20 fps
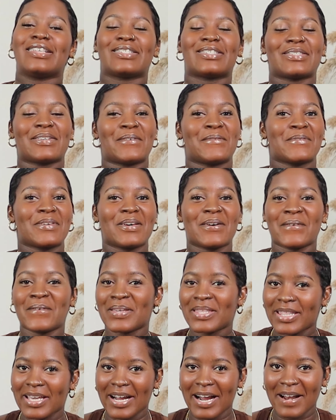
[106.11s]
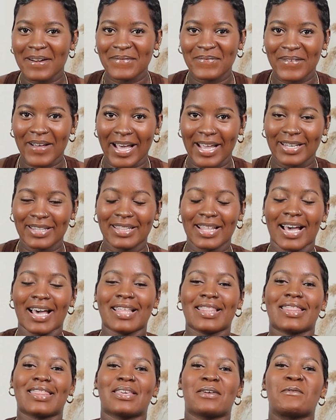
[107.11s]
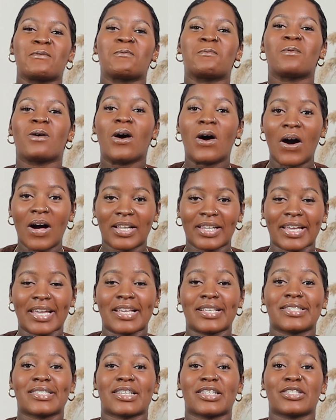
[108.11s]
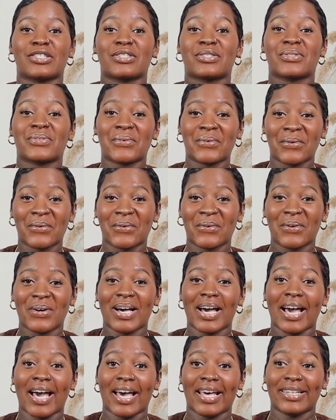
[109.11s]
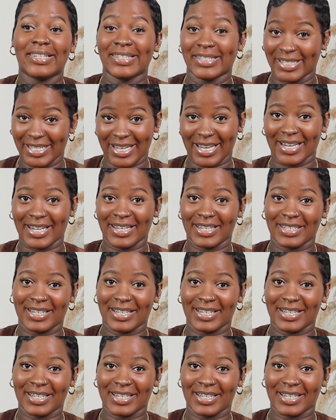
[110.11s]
So we go in there and find that the wall is so lean.